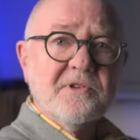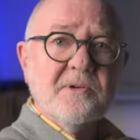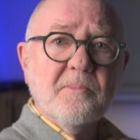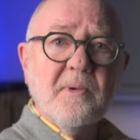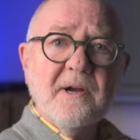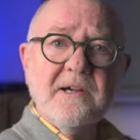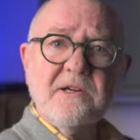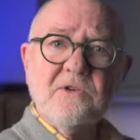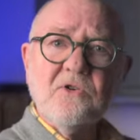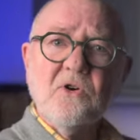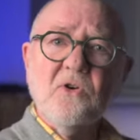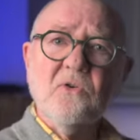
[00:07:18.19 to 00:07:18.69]
the
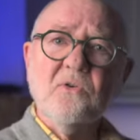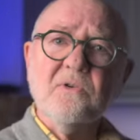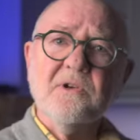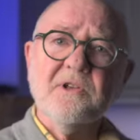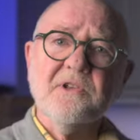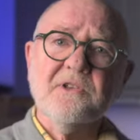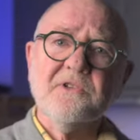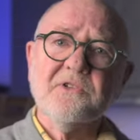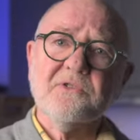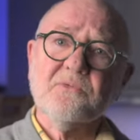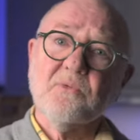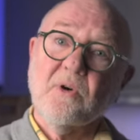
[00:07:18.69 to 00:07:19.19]
micro
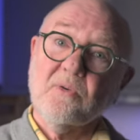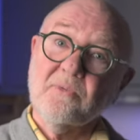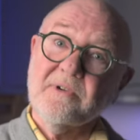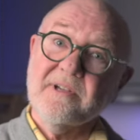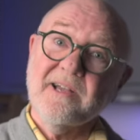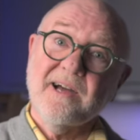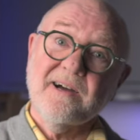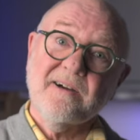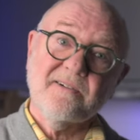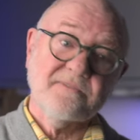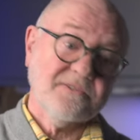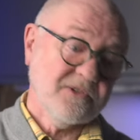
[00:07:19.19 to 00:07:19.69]
is what we
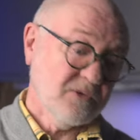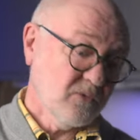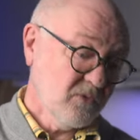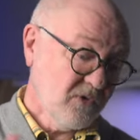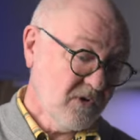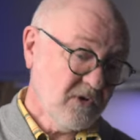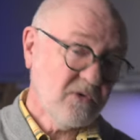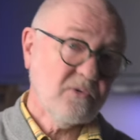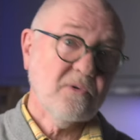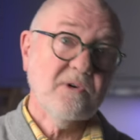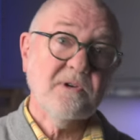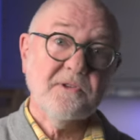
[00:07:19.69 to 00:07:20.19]
have to
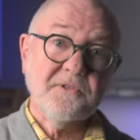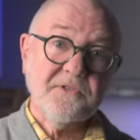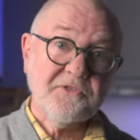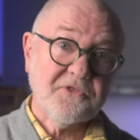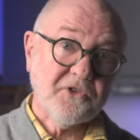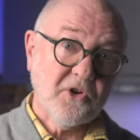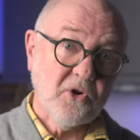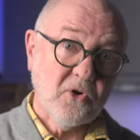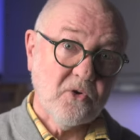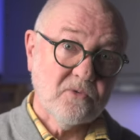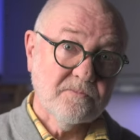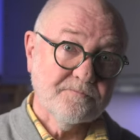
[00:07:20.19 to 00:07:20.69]
work with,
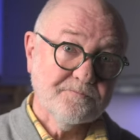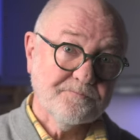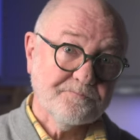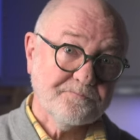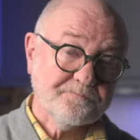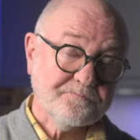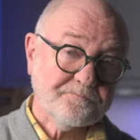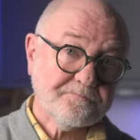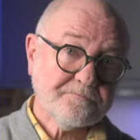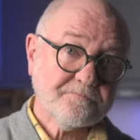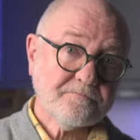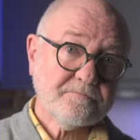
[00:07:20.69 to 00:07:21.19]
so
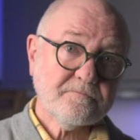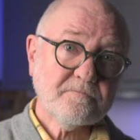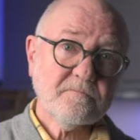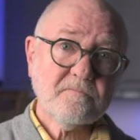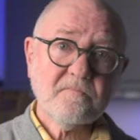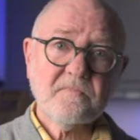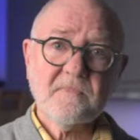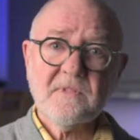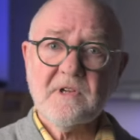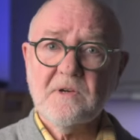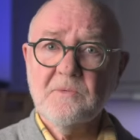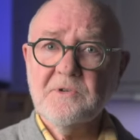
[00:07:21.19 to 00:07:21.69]

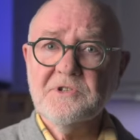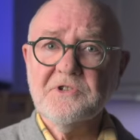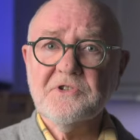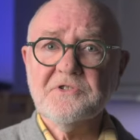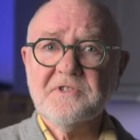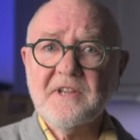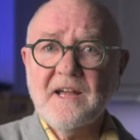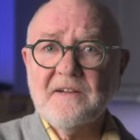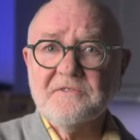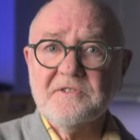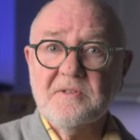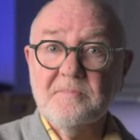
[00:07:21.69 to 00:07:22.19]
we just
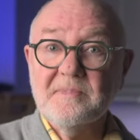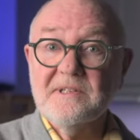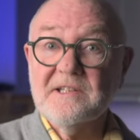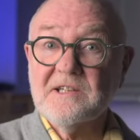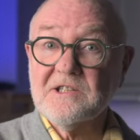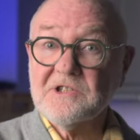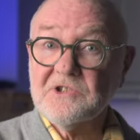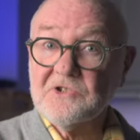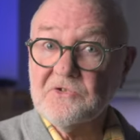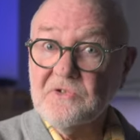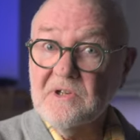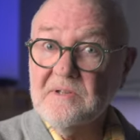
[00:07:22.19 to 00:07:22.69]
have to be
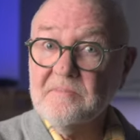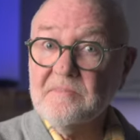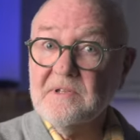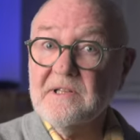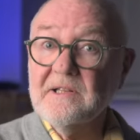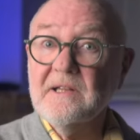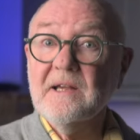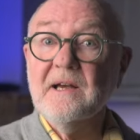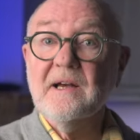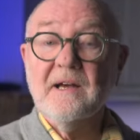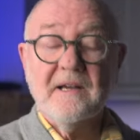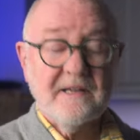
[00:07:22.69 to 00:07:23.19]

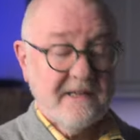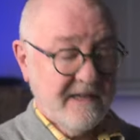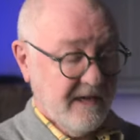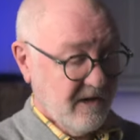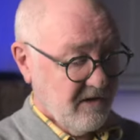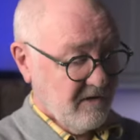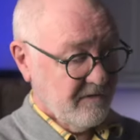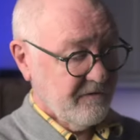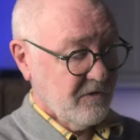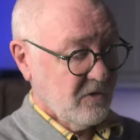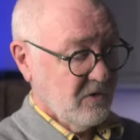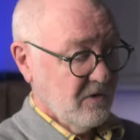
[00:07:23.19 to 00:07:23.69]
extremely
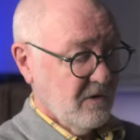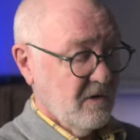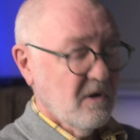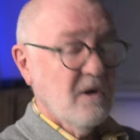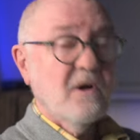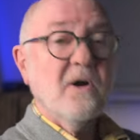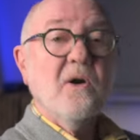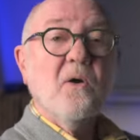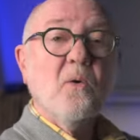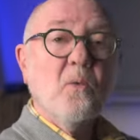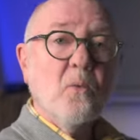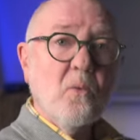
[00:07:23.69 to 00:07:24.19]
careful
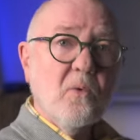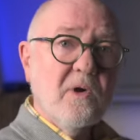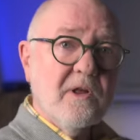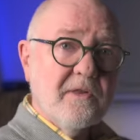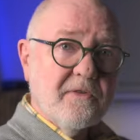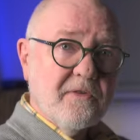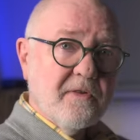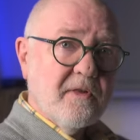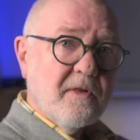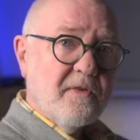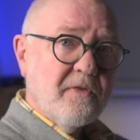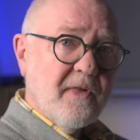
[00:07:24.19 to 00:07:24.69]

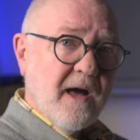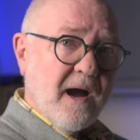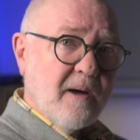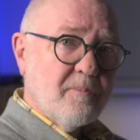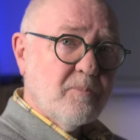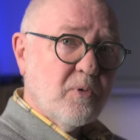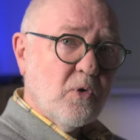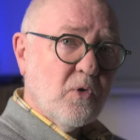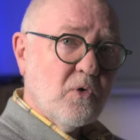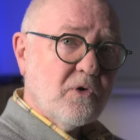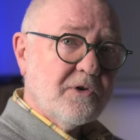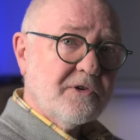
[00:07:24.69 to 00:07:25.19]
with that
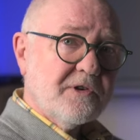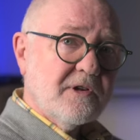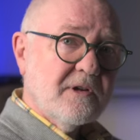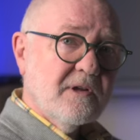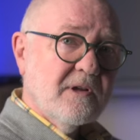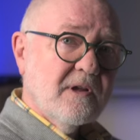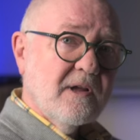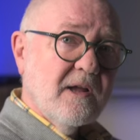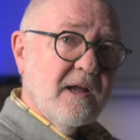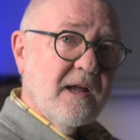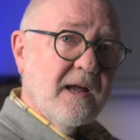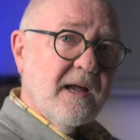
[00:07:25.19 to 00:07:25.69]
port.
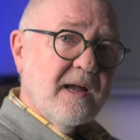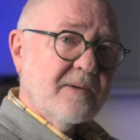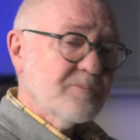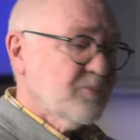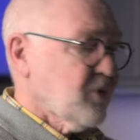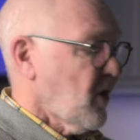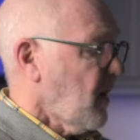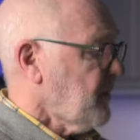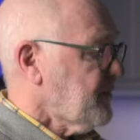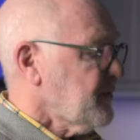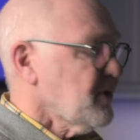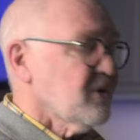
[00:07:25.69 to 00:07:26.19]
And
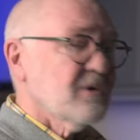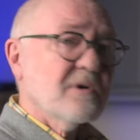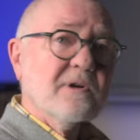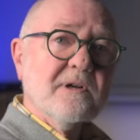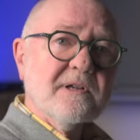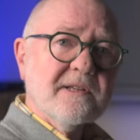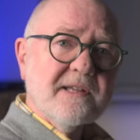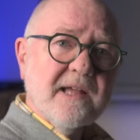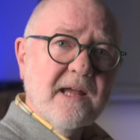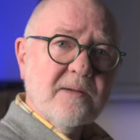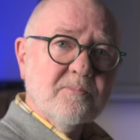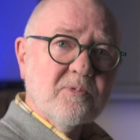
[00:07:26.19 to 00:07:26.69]
proper
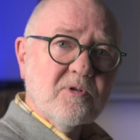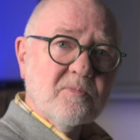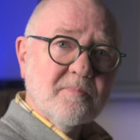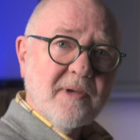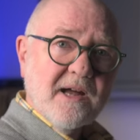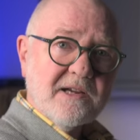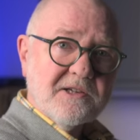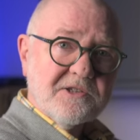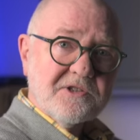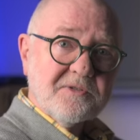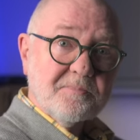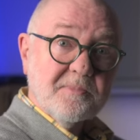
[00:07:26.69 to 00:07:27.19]
cable
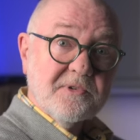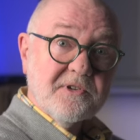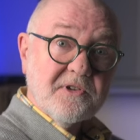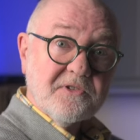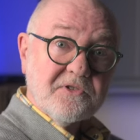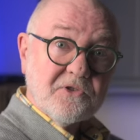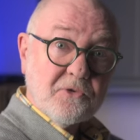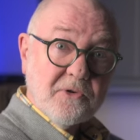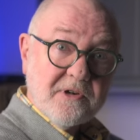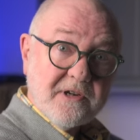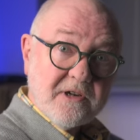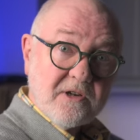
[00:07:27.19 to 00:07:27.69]
management is
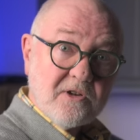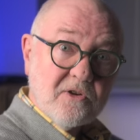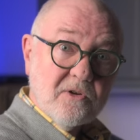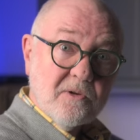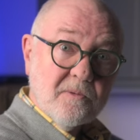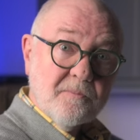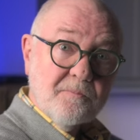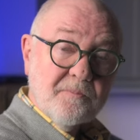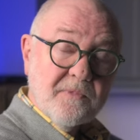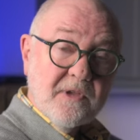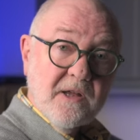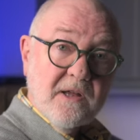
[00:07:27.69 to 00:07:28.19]

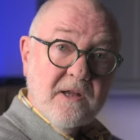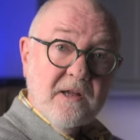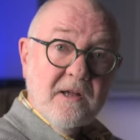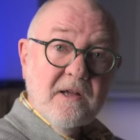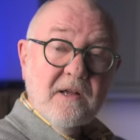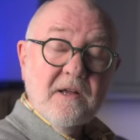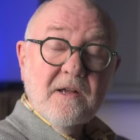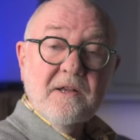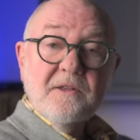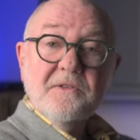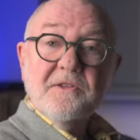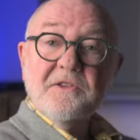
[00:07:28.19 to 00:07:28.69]
critical.
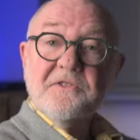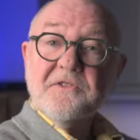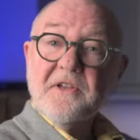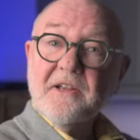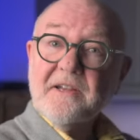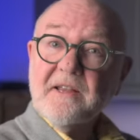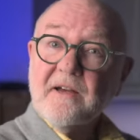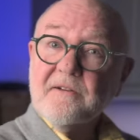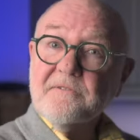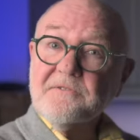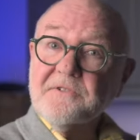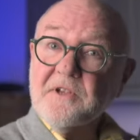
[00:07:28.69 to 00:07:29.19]
The Z
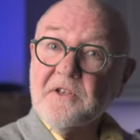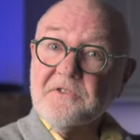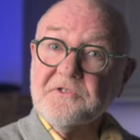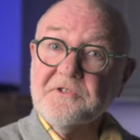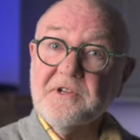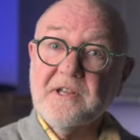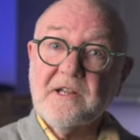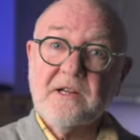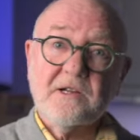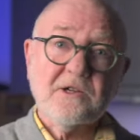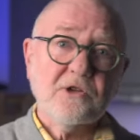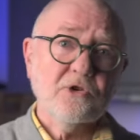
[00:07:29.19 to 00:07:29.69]
F doesn't
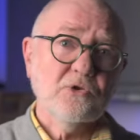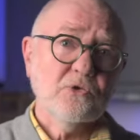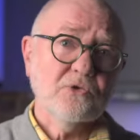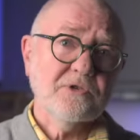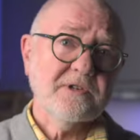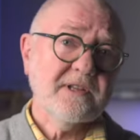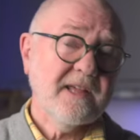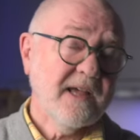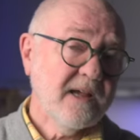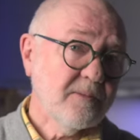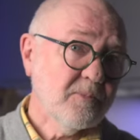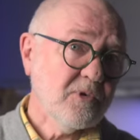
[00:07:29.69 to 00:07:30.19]
include
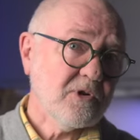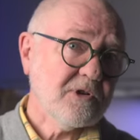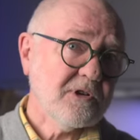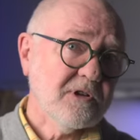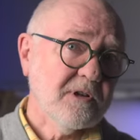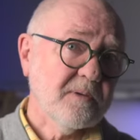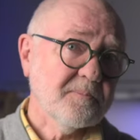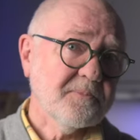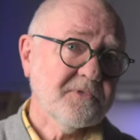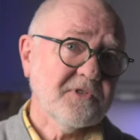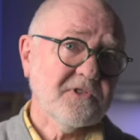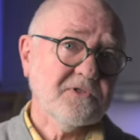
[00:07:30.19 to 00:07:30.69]
cable
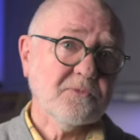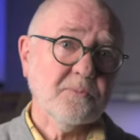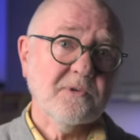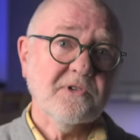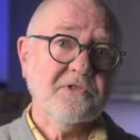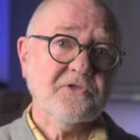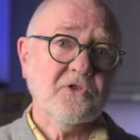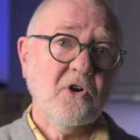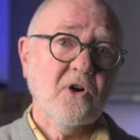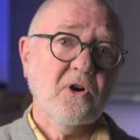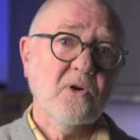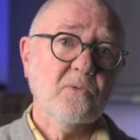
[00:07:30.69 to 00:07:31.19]
clips, as we
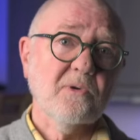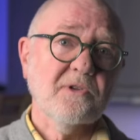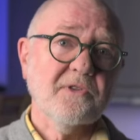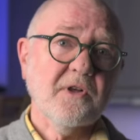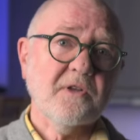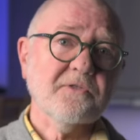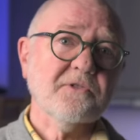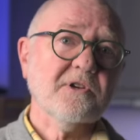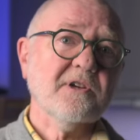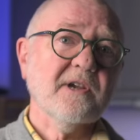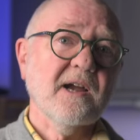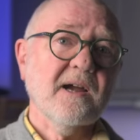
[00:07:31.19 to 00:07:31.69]
saw with
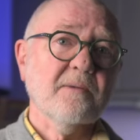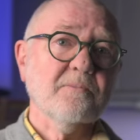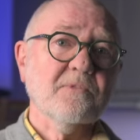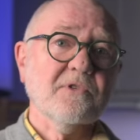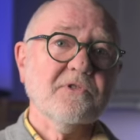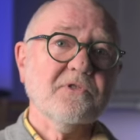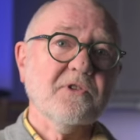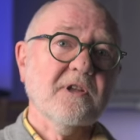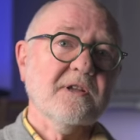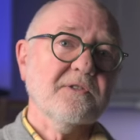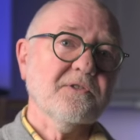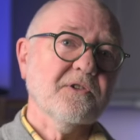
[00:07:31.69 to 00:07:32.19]
other
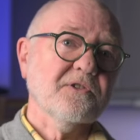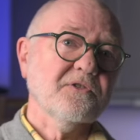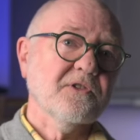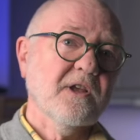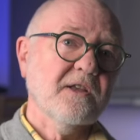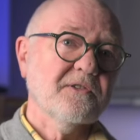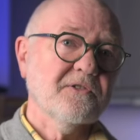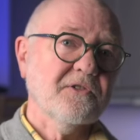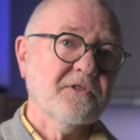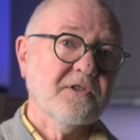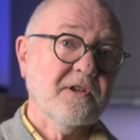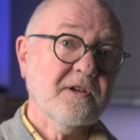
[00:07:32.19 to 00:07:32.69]
cameras like the
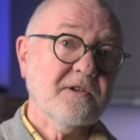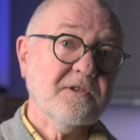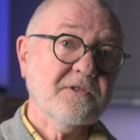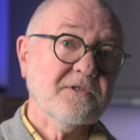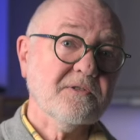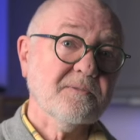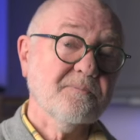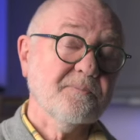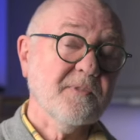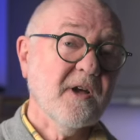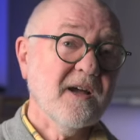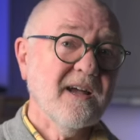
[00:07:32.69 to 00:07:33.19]
Z six.
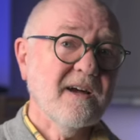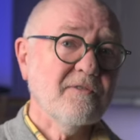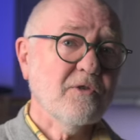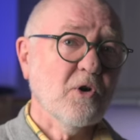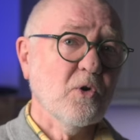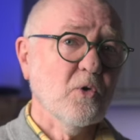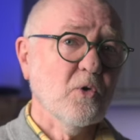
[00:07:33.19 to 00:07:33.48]
I have a